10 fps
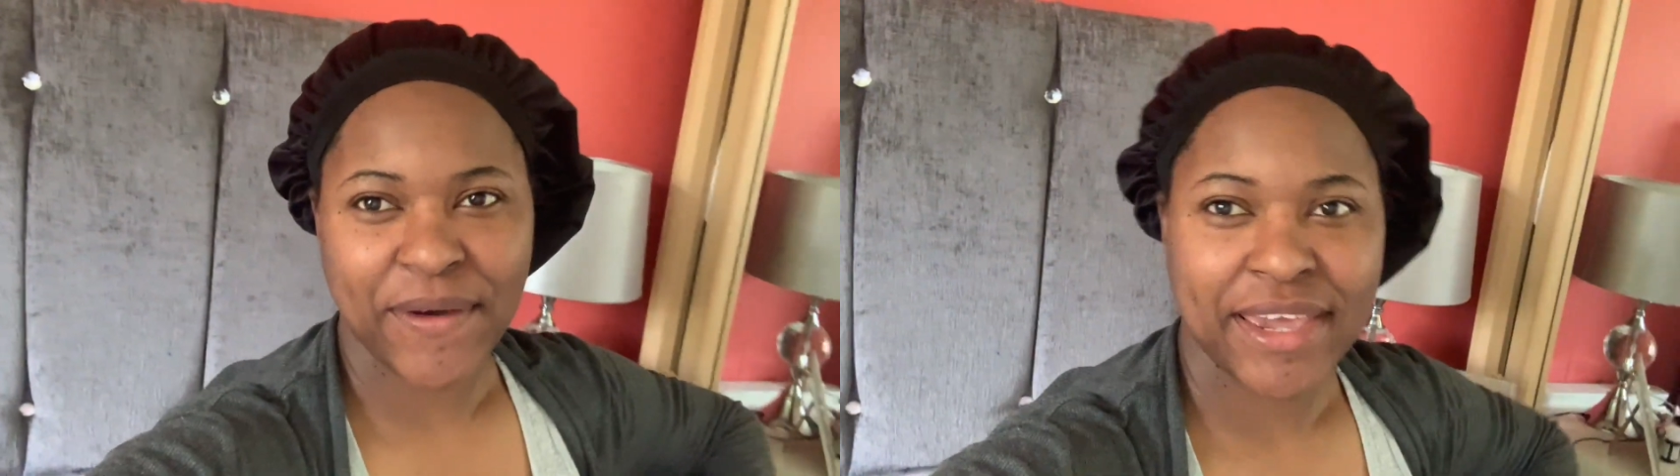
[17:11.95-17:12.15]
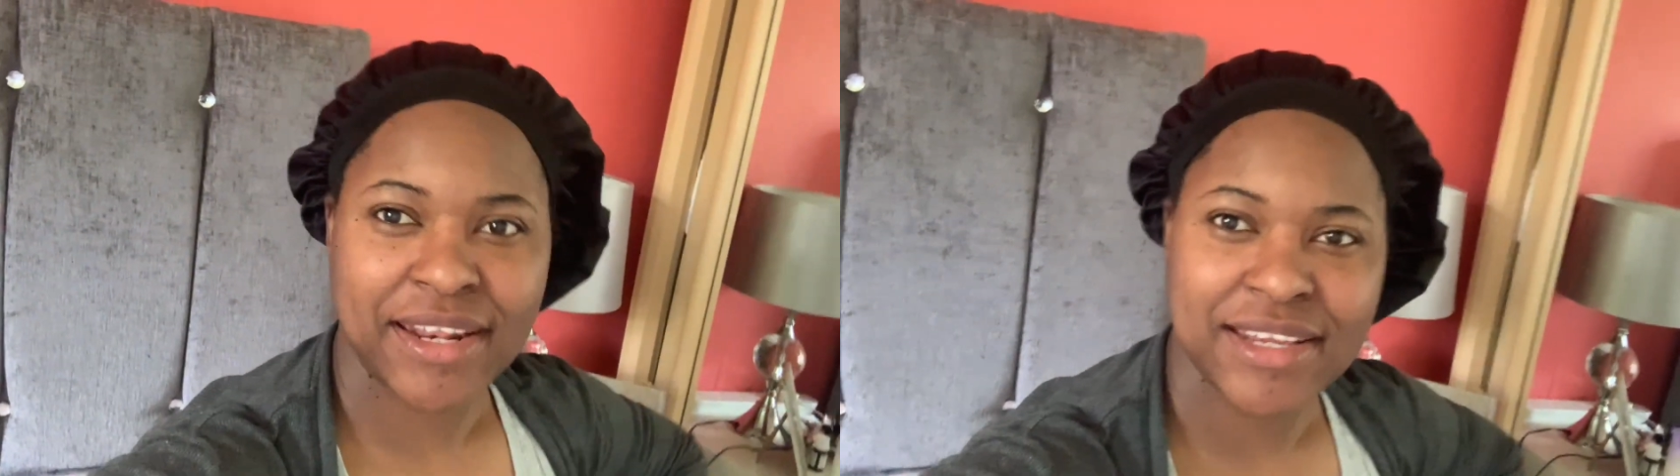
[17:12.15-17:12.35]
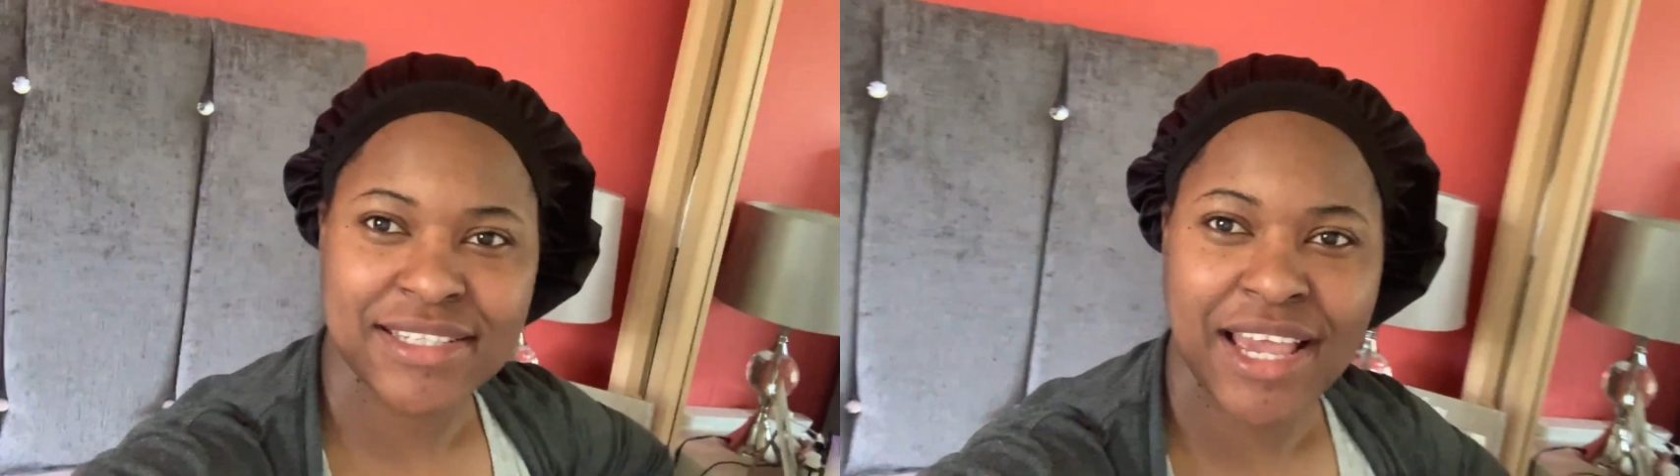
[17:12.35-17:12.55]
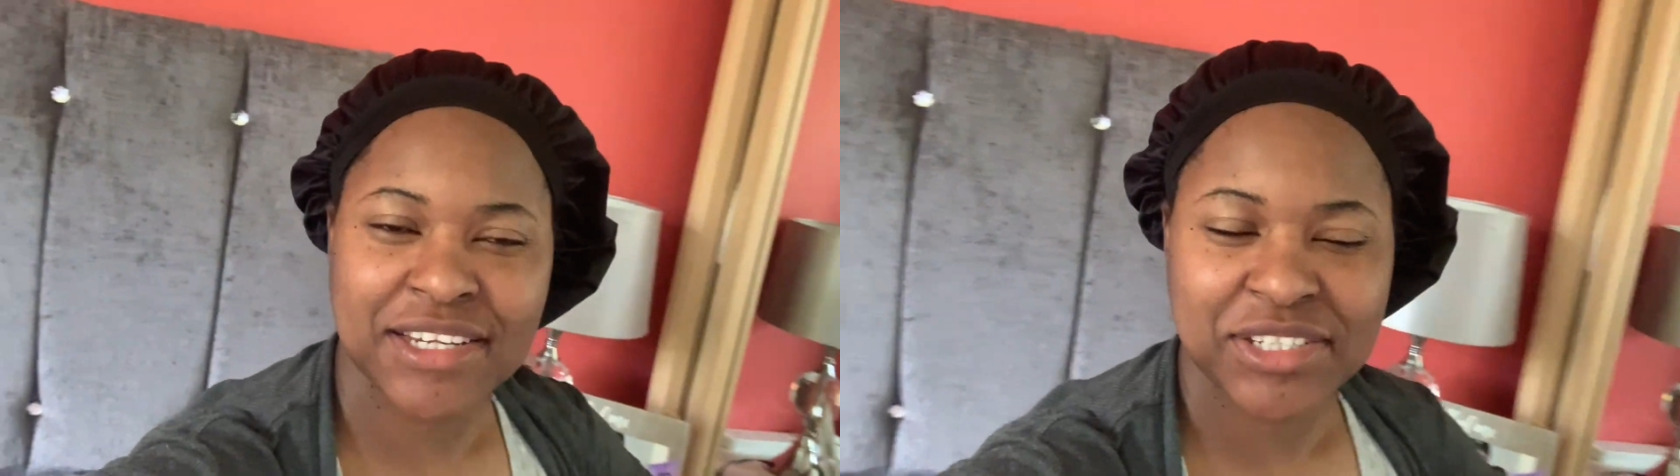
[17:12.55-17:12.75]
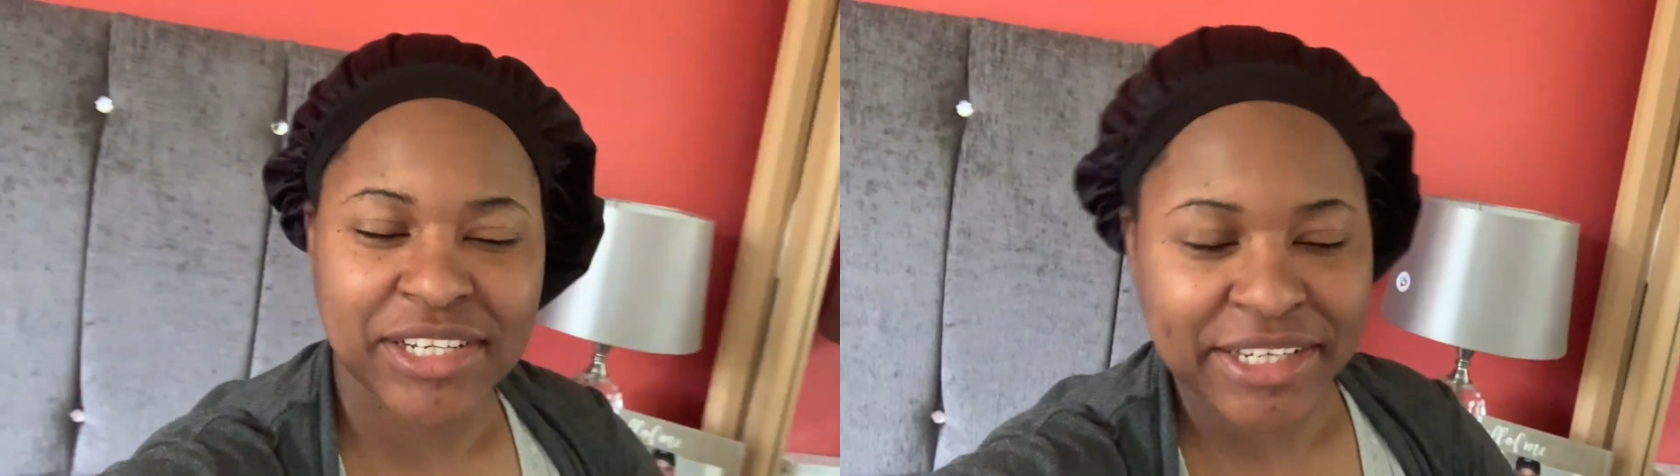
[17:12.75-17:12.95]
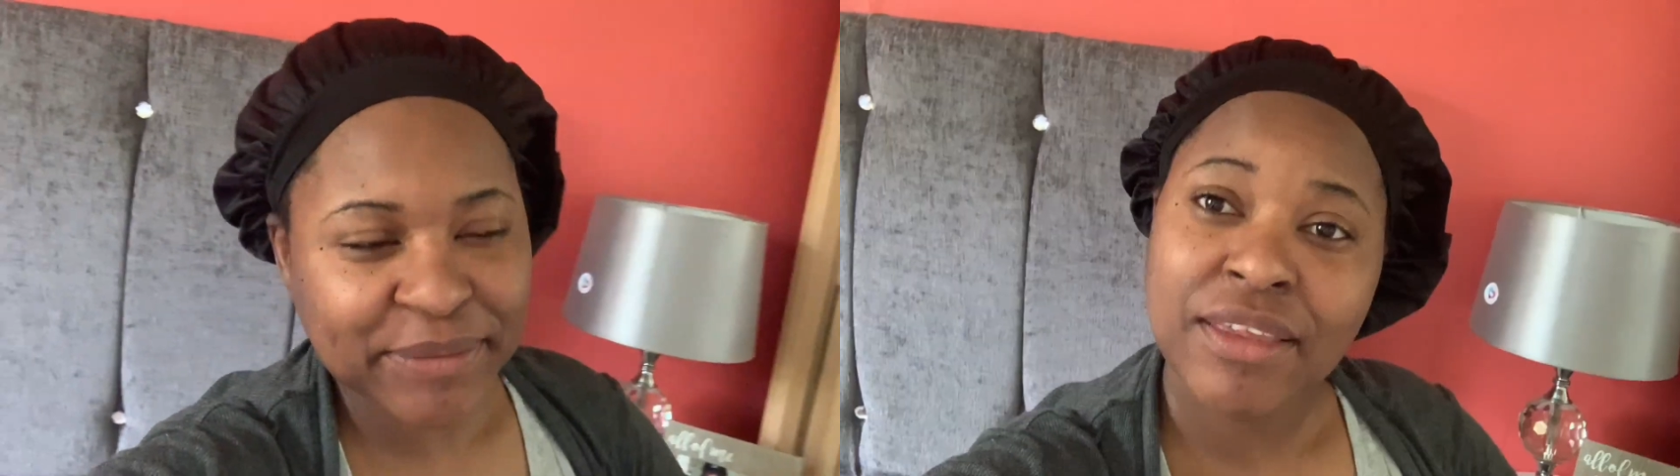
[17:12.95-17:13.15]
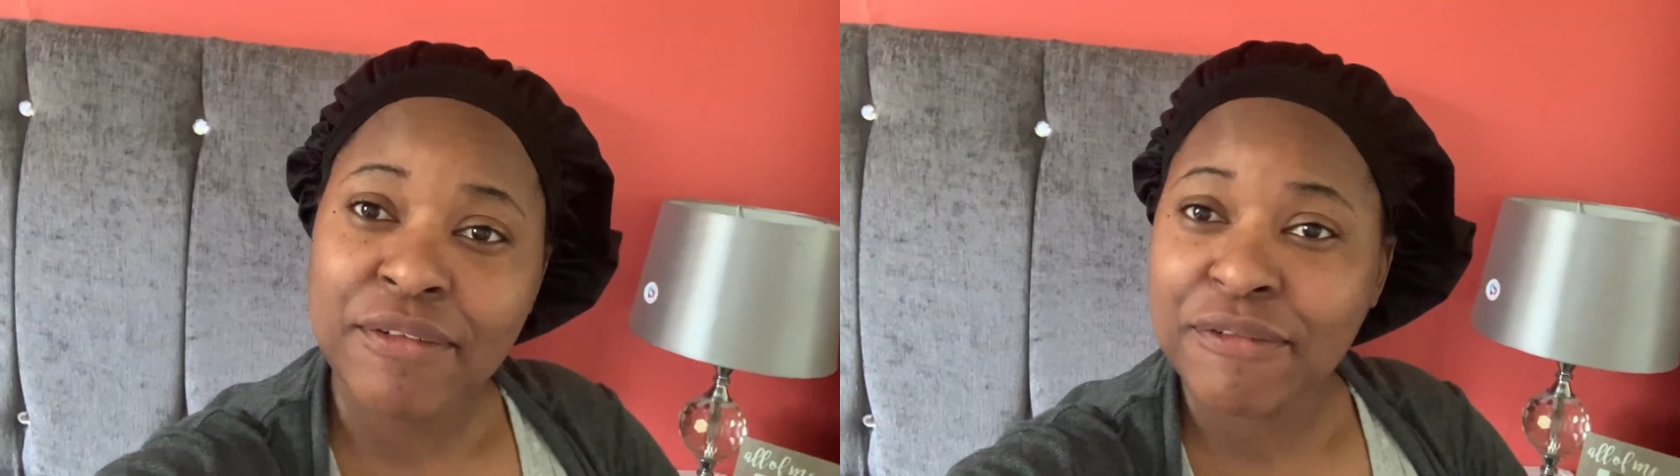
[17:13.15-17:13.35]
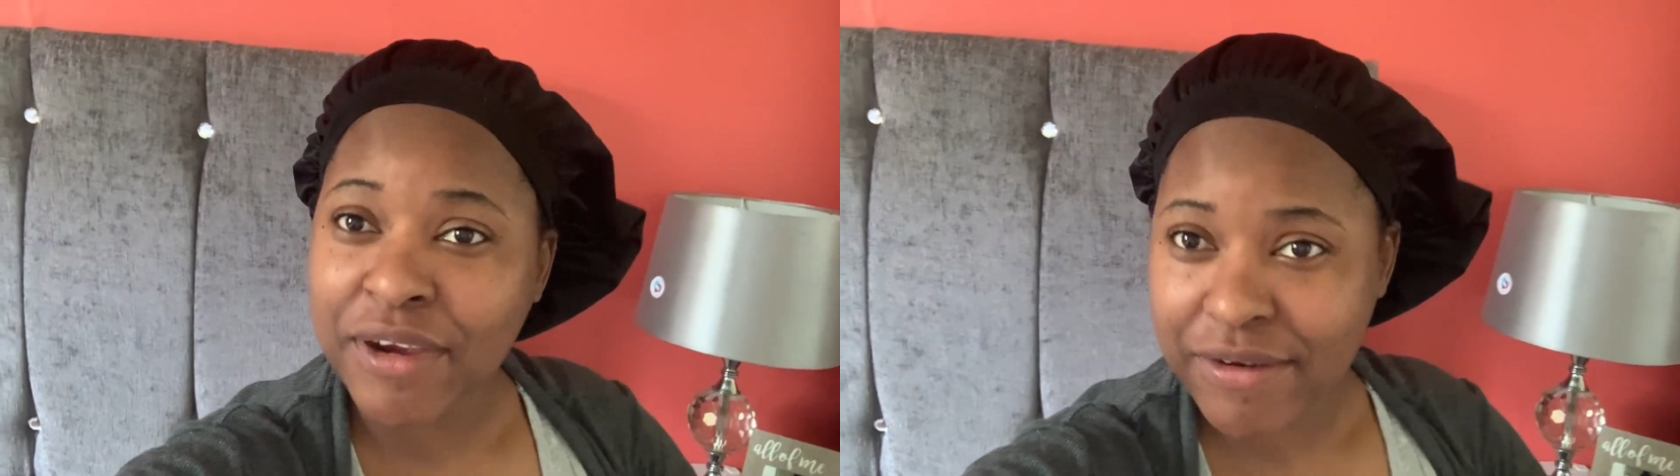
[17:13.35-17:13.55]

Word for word: it is actually the very